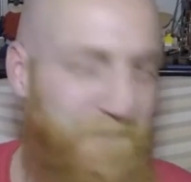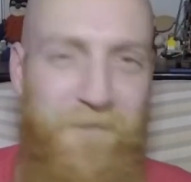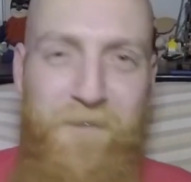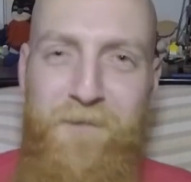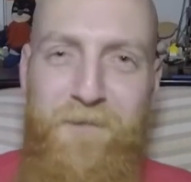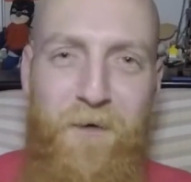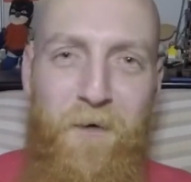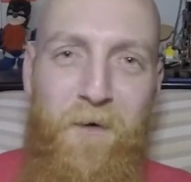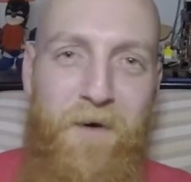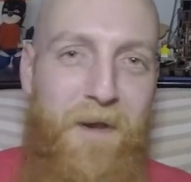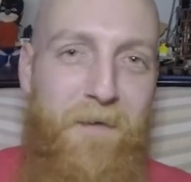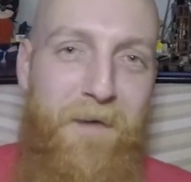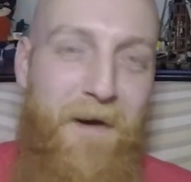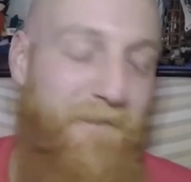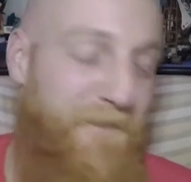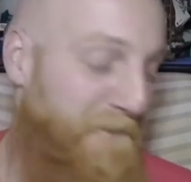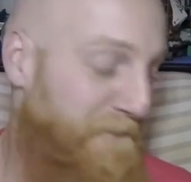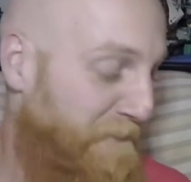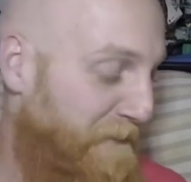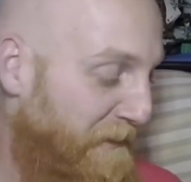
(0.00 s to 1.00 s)
Sorry, I'm
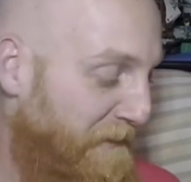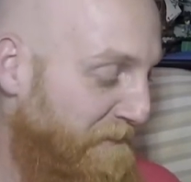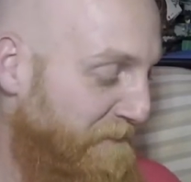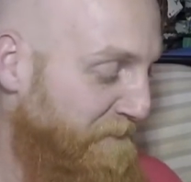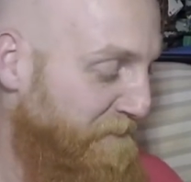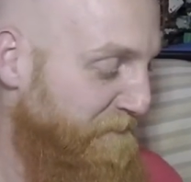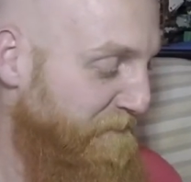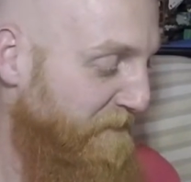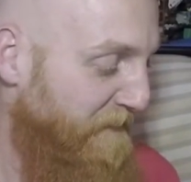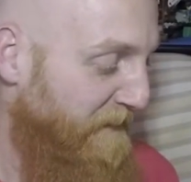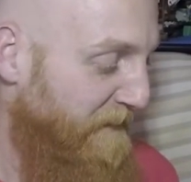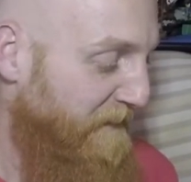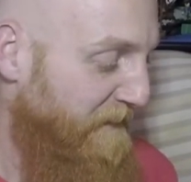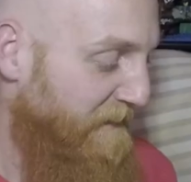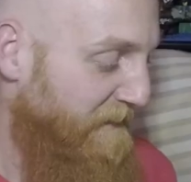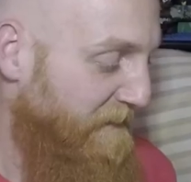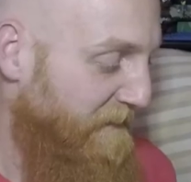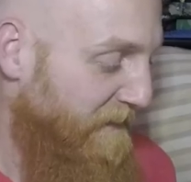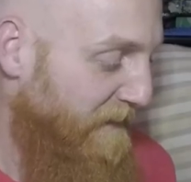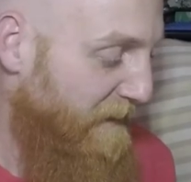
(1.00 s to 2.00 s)
having fun.
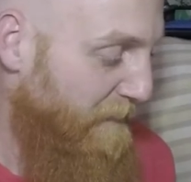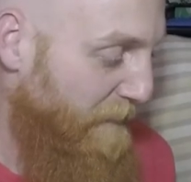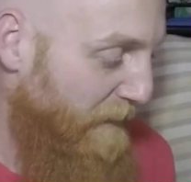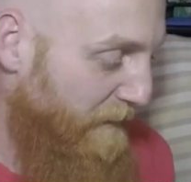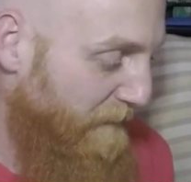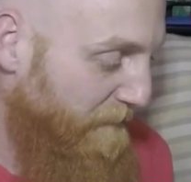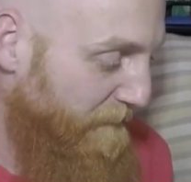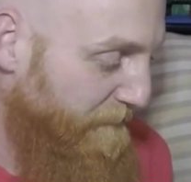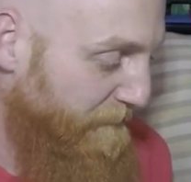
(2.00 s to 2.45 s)
Come here.